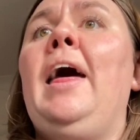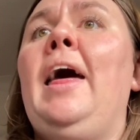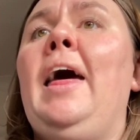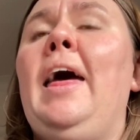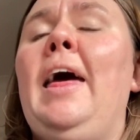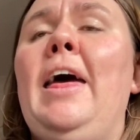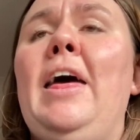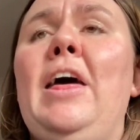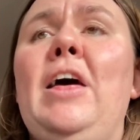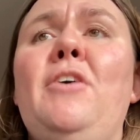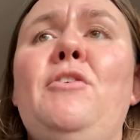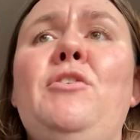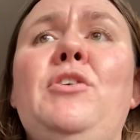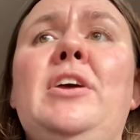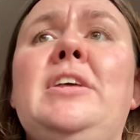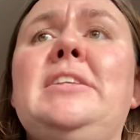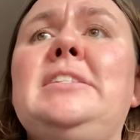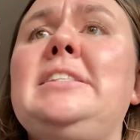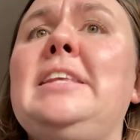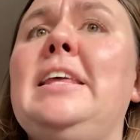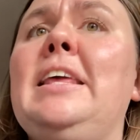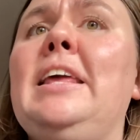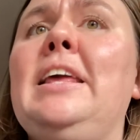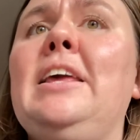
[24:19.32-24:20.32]
Every
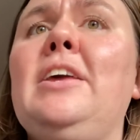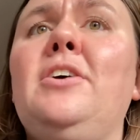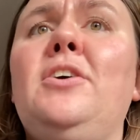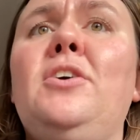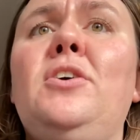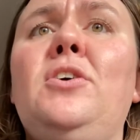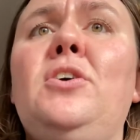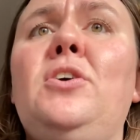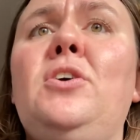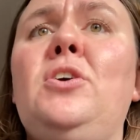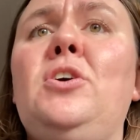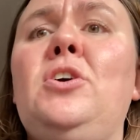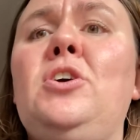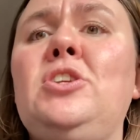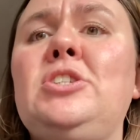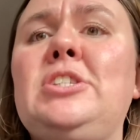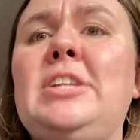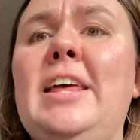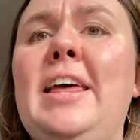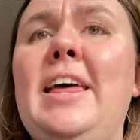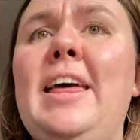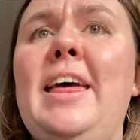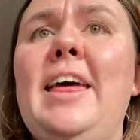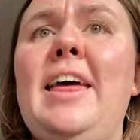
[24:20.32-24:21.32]
single
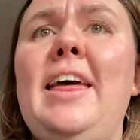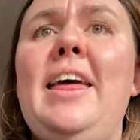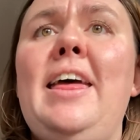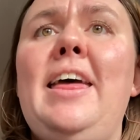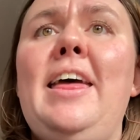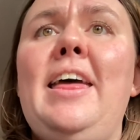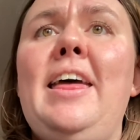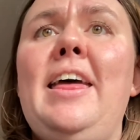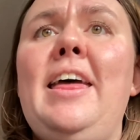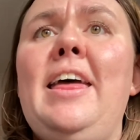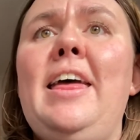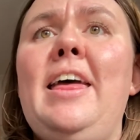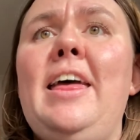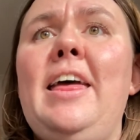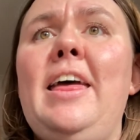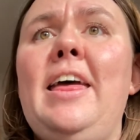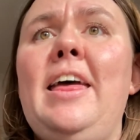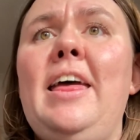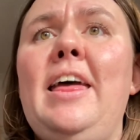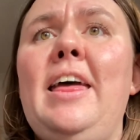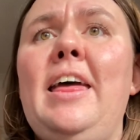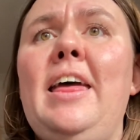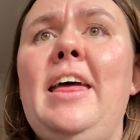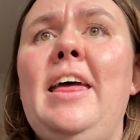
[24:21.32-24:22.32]

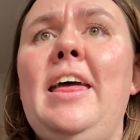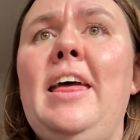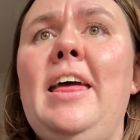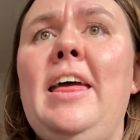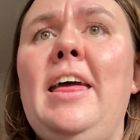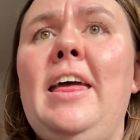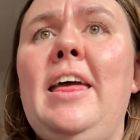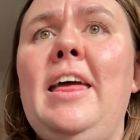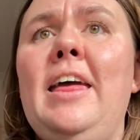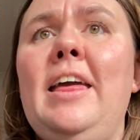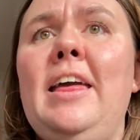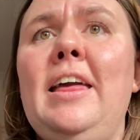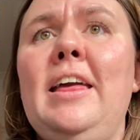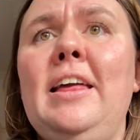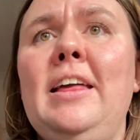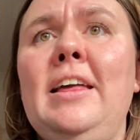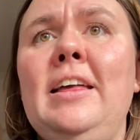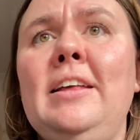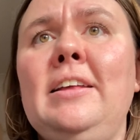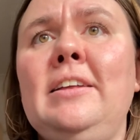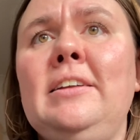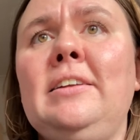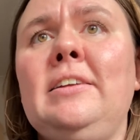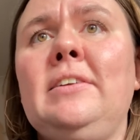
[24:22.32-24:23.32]

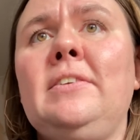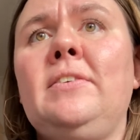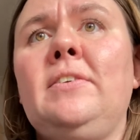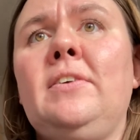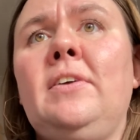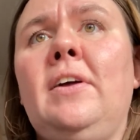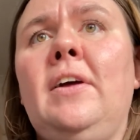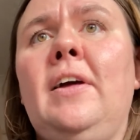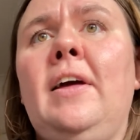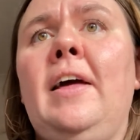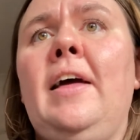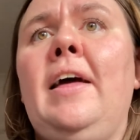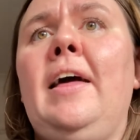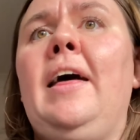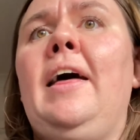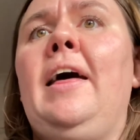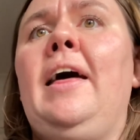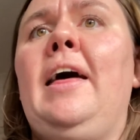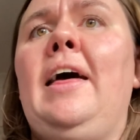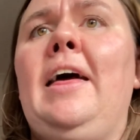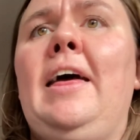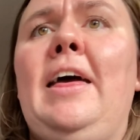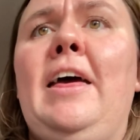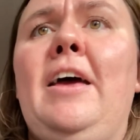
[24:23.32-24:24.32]
day,
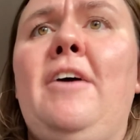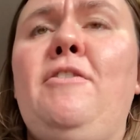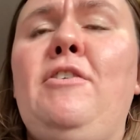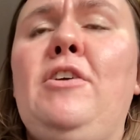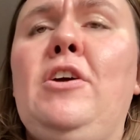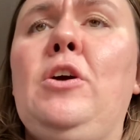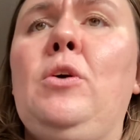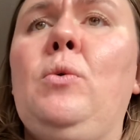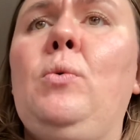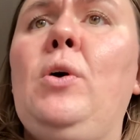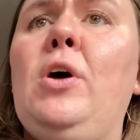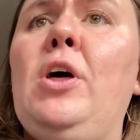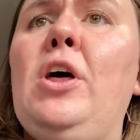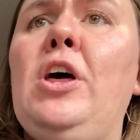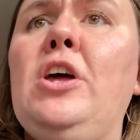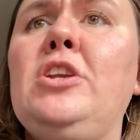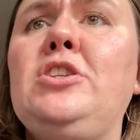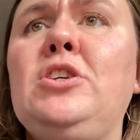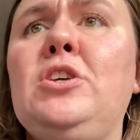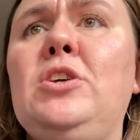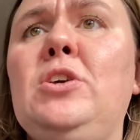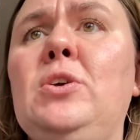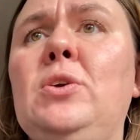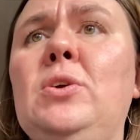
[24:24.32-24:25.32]
every word
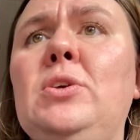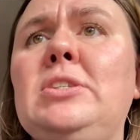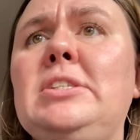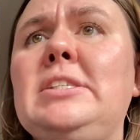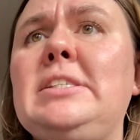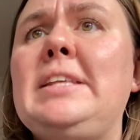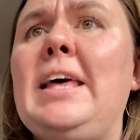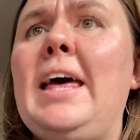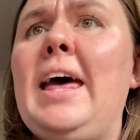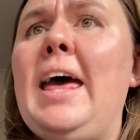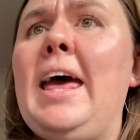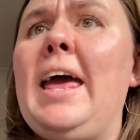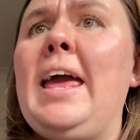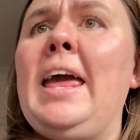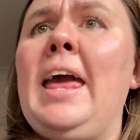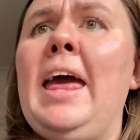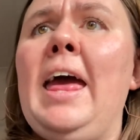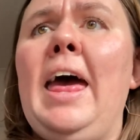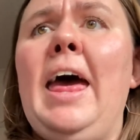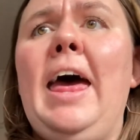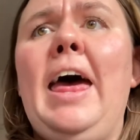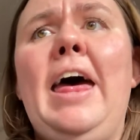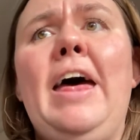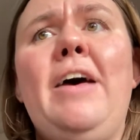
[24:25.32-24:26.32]
you say,
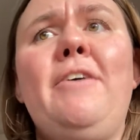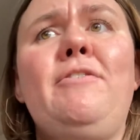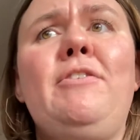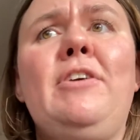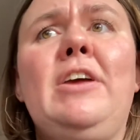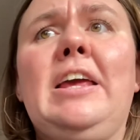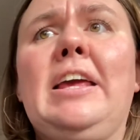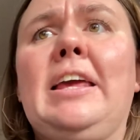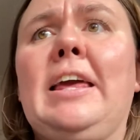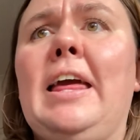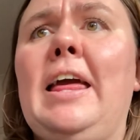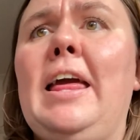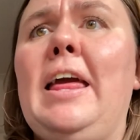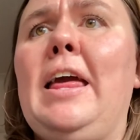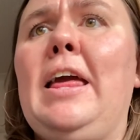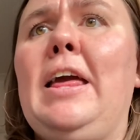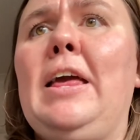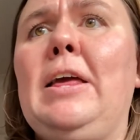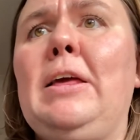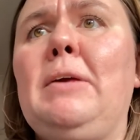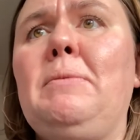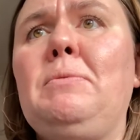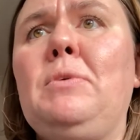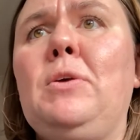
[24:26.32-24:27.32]
every
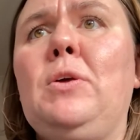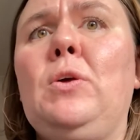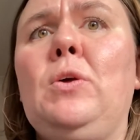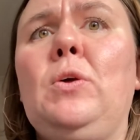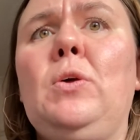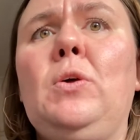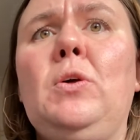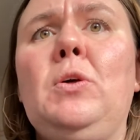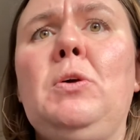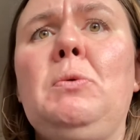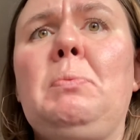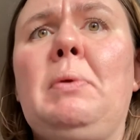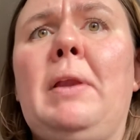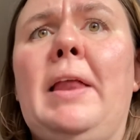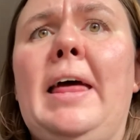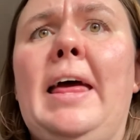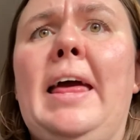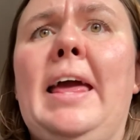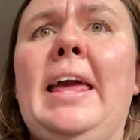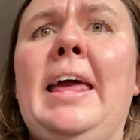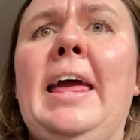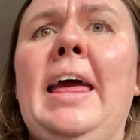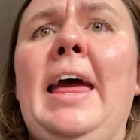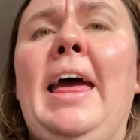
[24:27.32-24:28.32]
game you
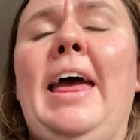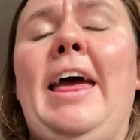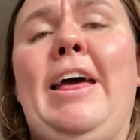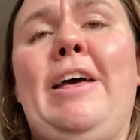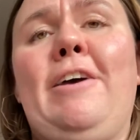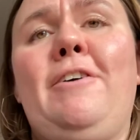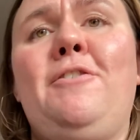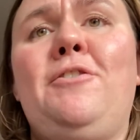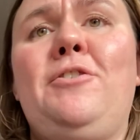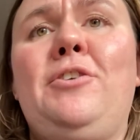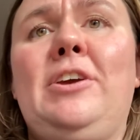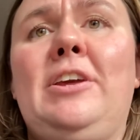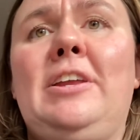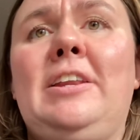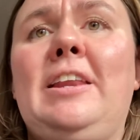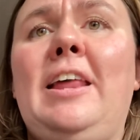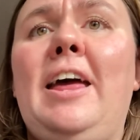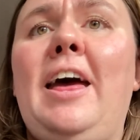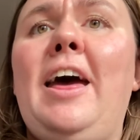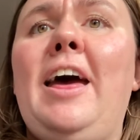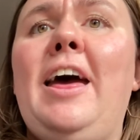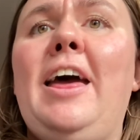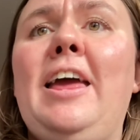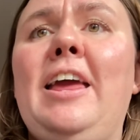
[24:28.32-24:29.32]
play, every
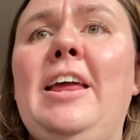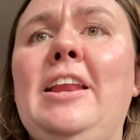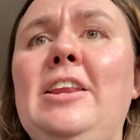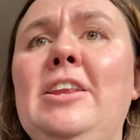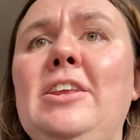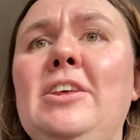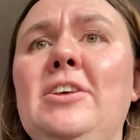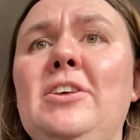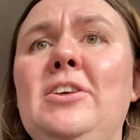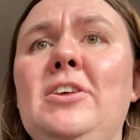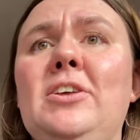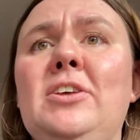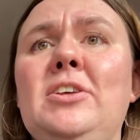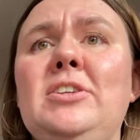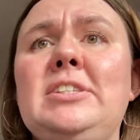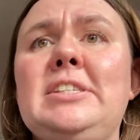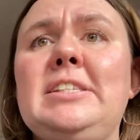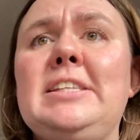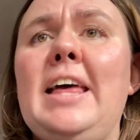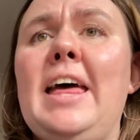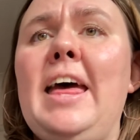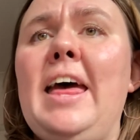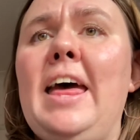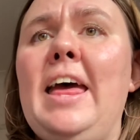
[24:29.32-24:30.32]
night you'll
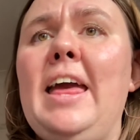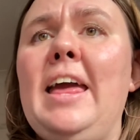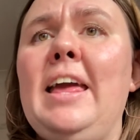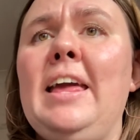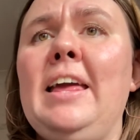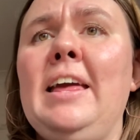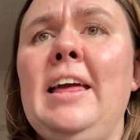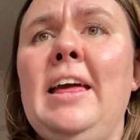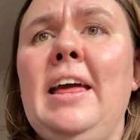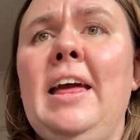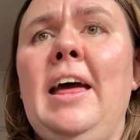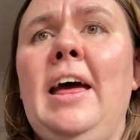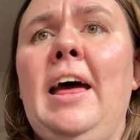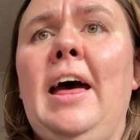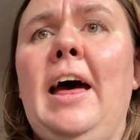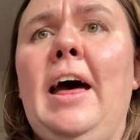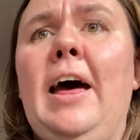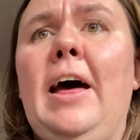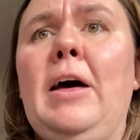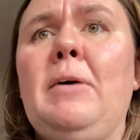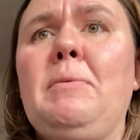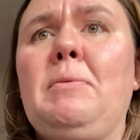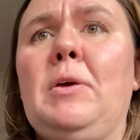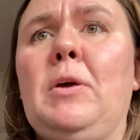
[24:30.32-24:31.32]
stay,
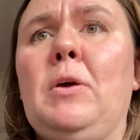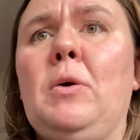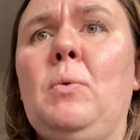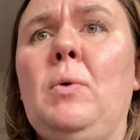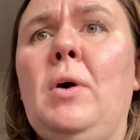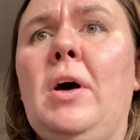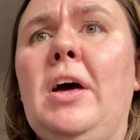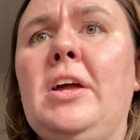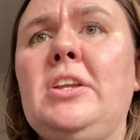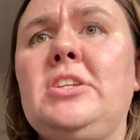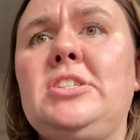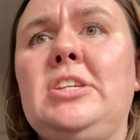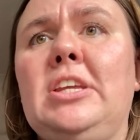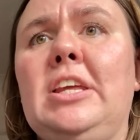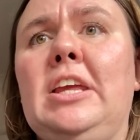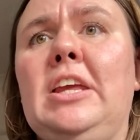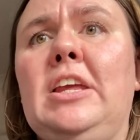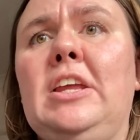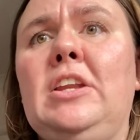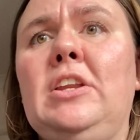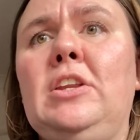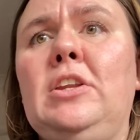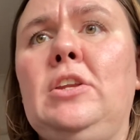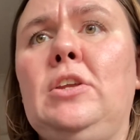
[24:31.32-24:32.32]
I'll be
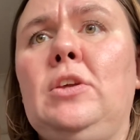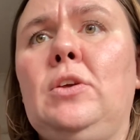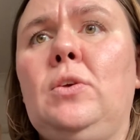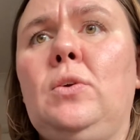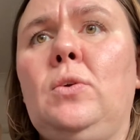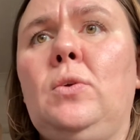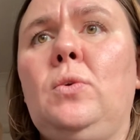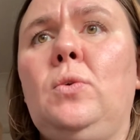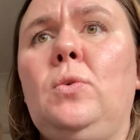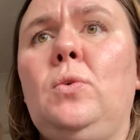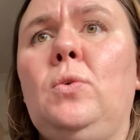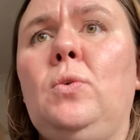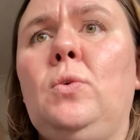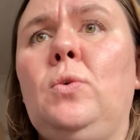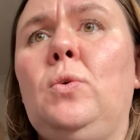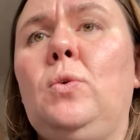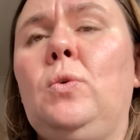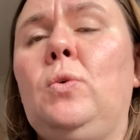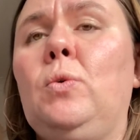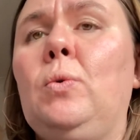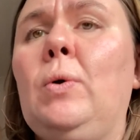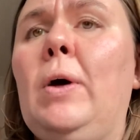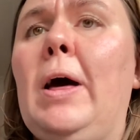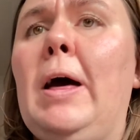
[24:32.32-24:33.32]
watching
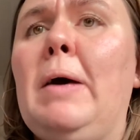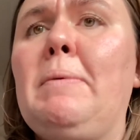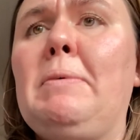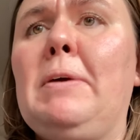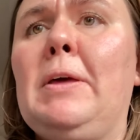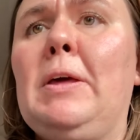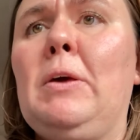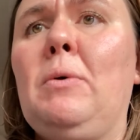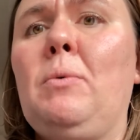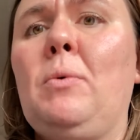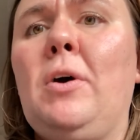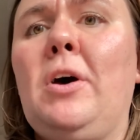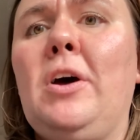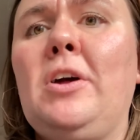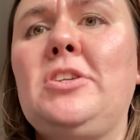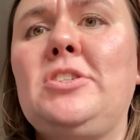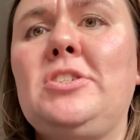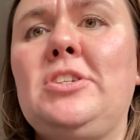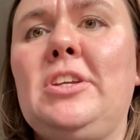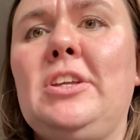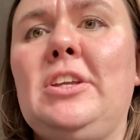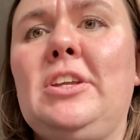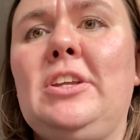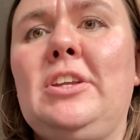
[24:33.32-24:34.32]
you, I'll be
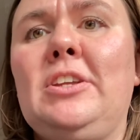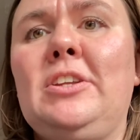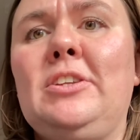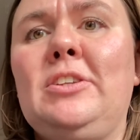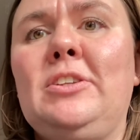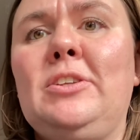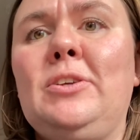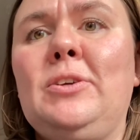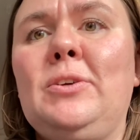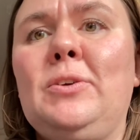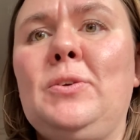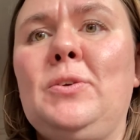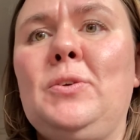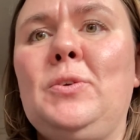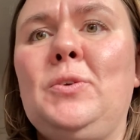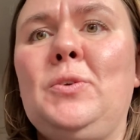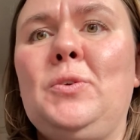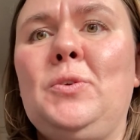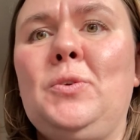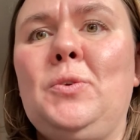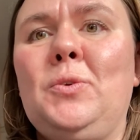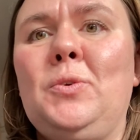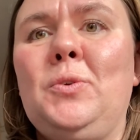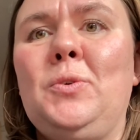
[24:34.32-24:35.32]
watching
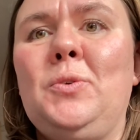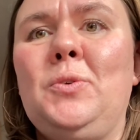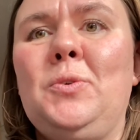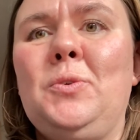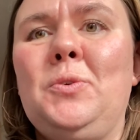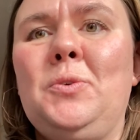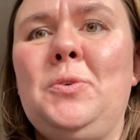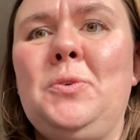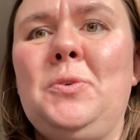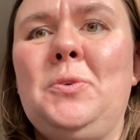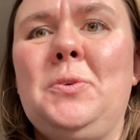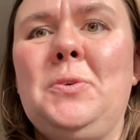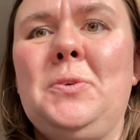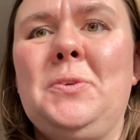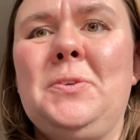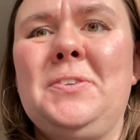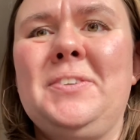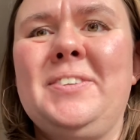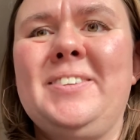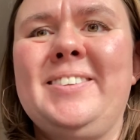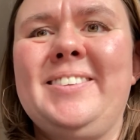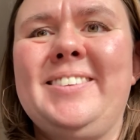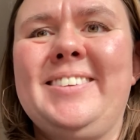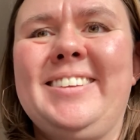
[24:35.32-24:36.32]
you.
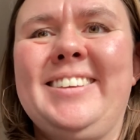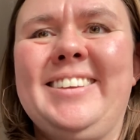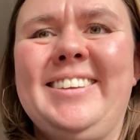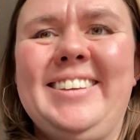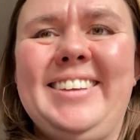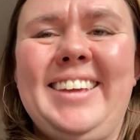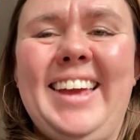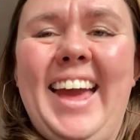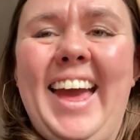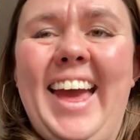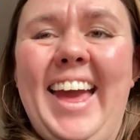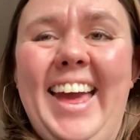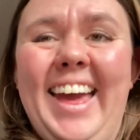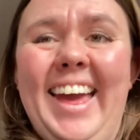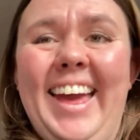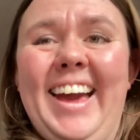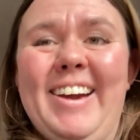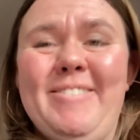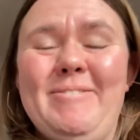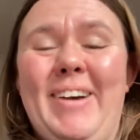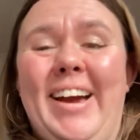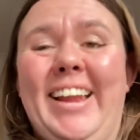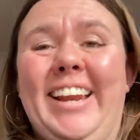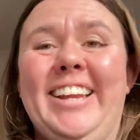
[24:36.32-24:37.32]
Hey, I
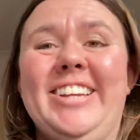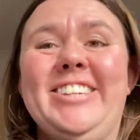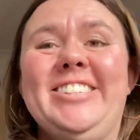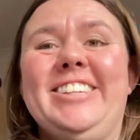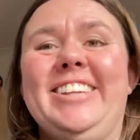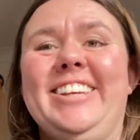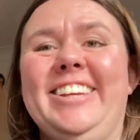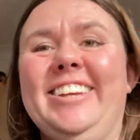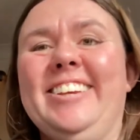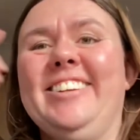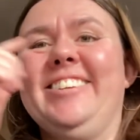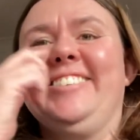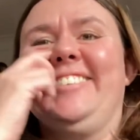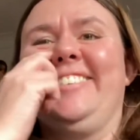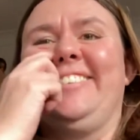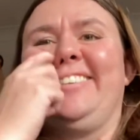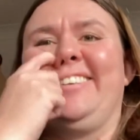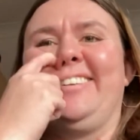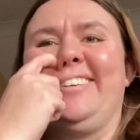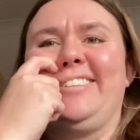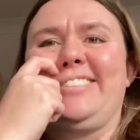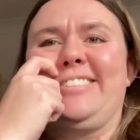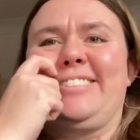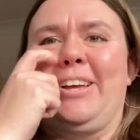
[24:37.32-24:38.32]
managed it
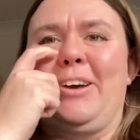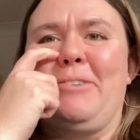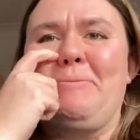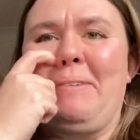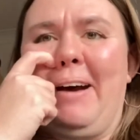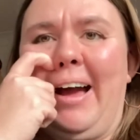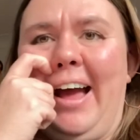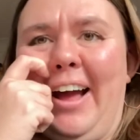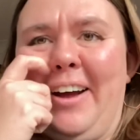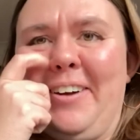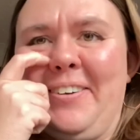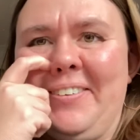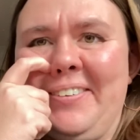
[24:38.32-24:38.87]
somehow.